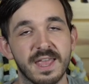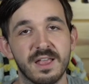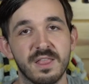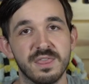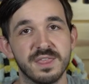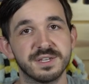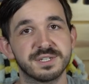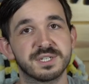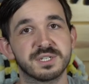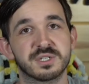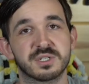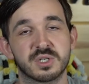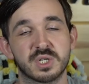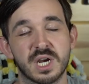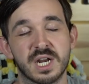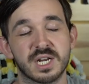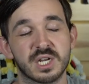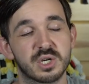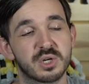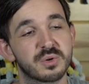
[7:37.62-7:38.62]
And this is
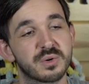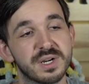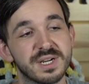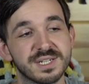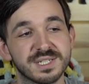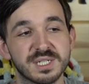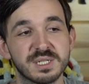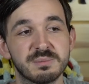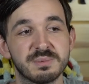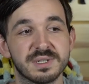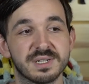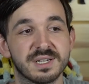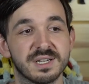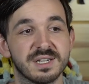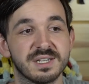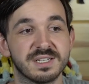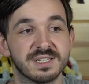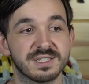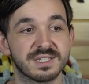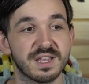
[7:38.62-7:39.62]
kind of crazy
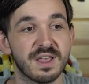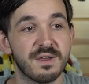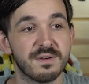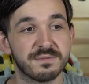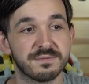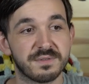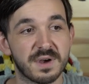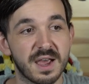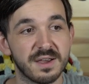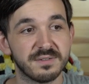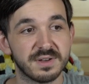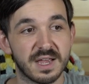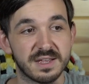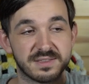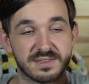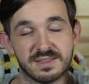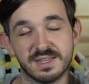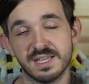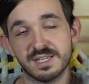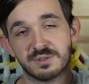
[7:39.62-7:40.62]
because
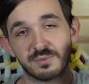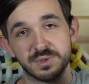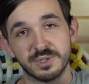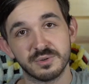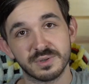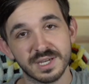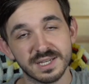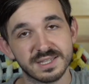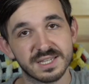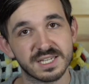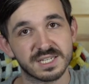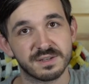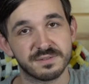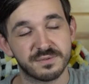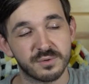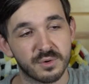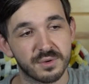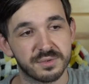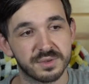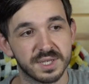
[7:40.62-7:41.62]
when you get this at
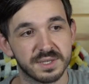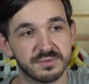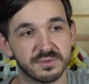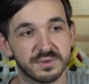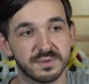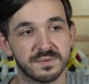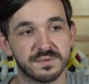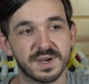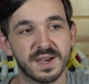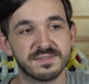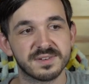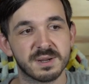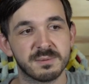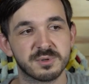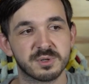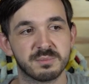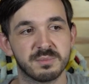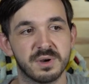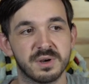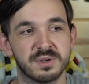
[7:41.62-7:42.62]
fourth level, 5 times
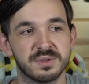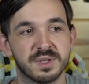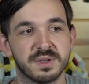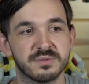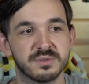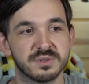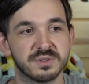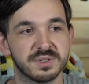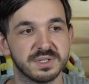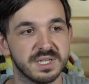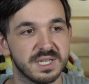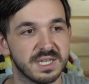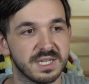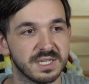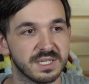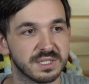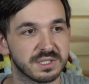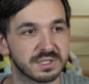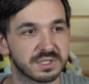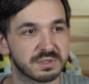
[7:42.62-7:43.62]
your monk level
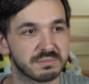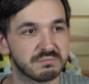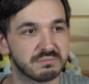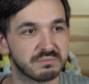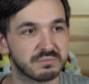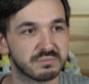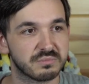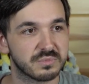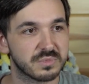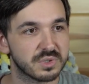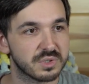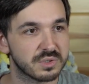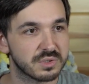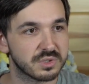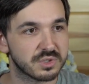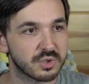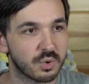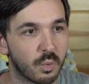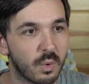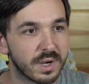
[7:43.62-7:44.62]
is
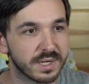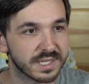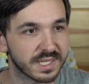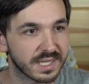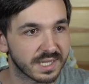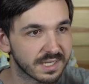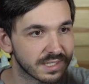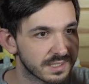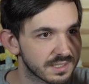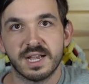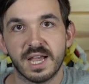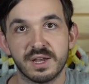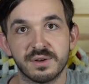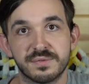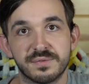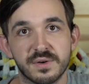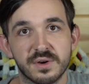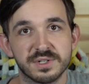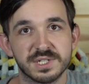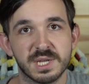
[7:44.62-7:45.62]
20, and
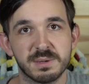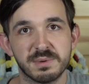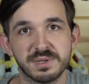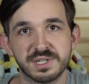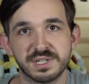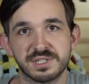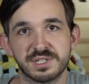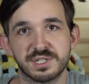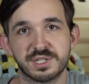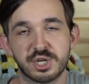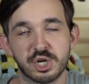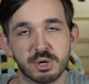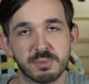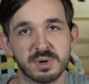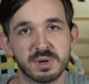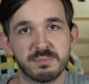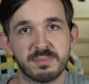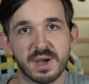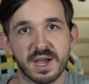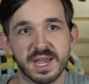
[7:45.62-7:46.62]
fall damage is
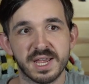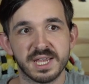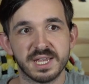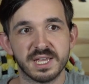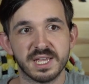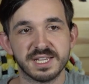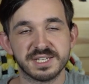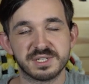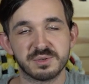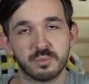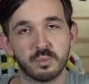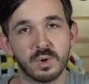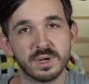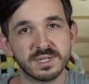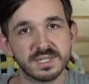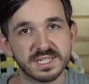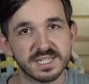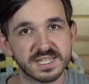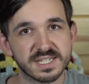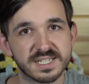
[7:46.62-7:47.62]
determined by its
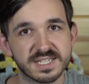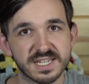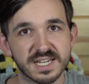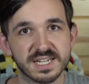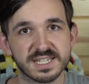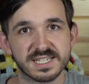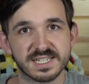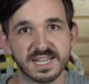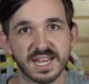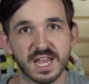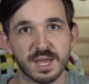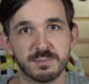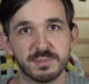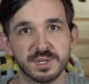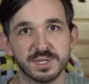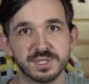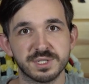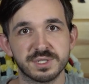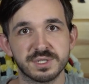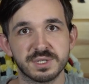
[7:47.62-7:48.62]
1d6
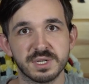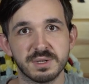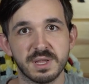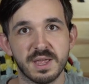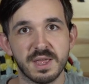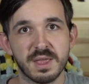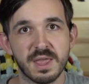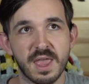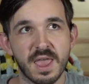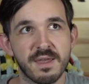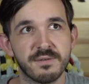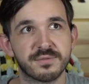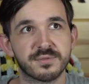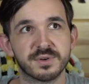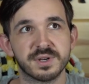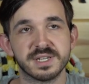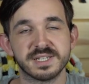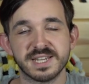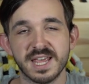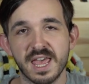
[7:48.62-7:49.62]
damage
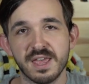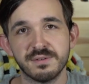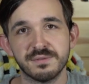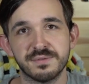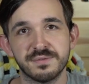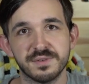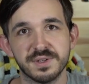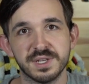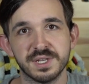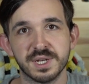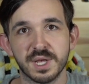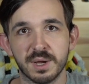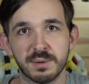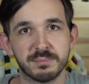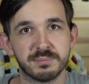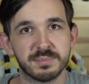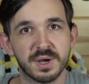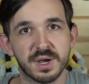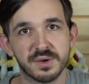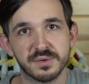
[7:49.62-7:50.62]
every 10 feet
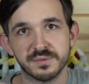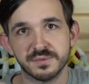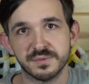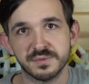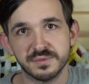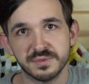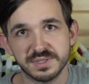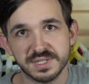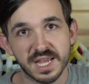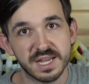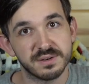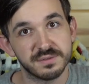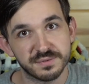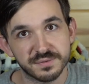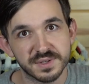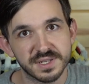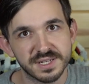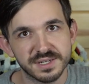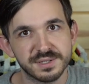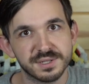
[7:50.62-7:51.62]
above 10
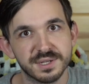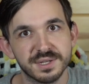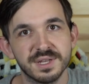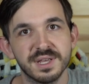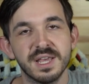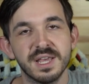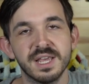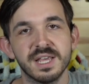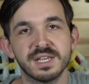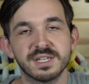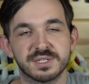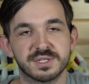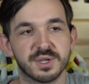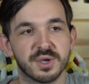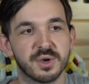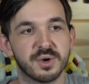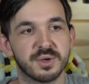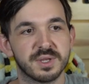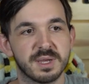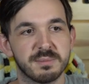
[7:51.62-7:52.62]
feet.
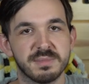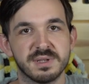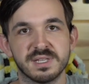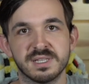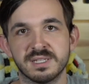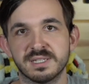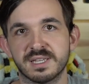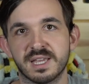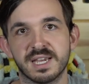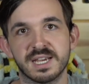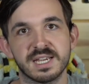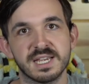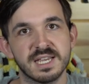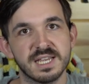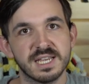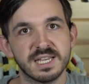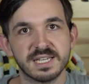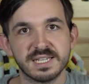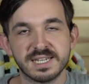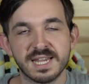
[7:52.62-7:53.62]
So that means like
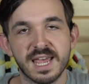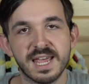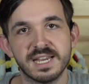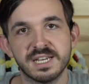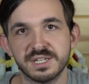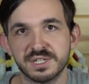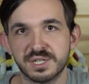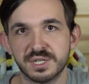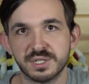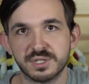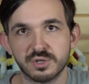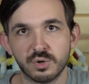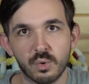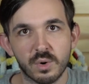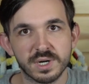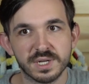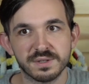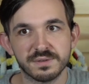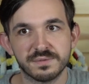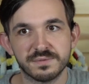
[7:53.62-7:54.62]
10 to
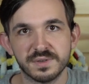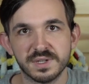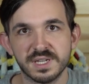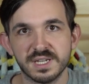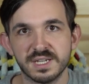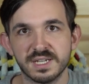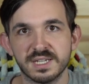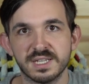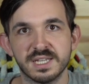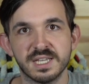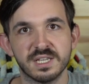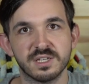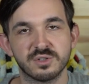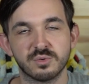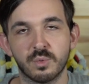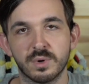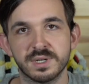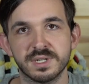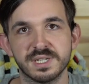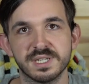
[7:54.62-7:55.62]
20 feet is
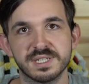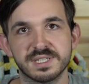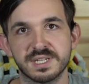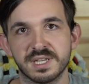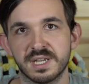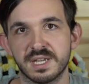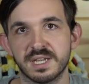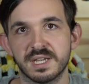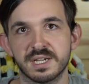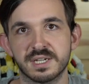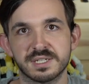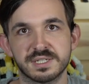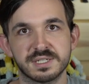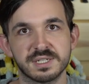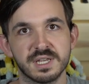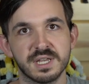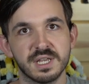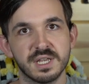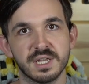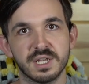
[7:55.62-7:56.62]
1d6,
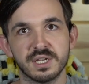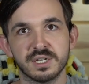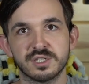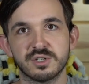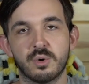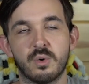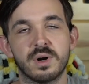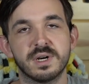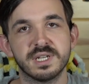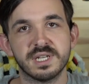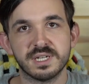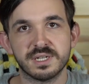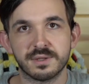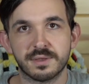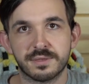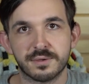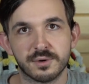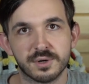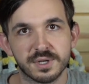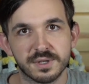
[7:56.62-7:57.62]
20 to
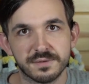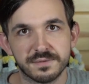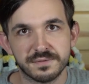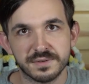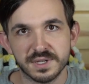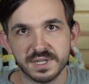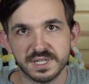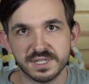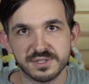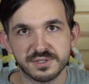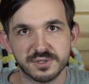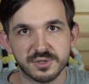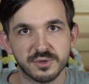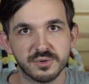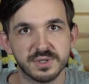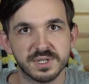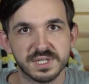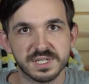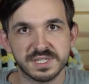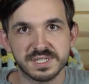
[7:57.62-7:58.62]
30 feet is
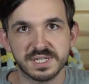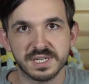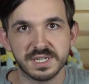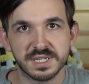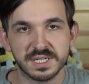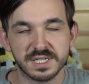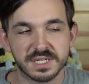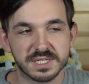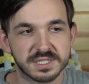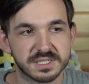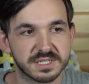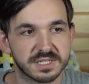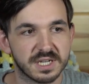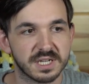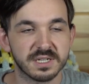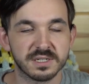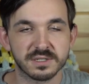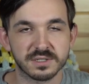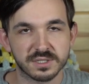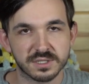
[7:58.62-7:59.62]
2d6,
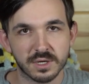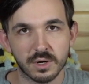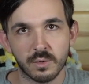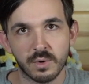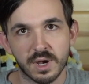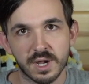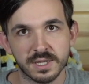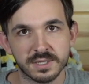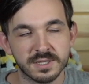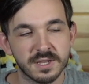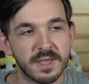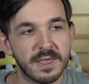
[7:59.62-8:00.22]
and so on.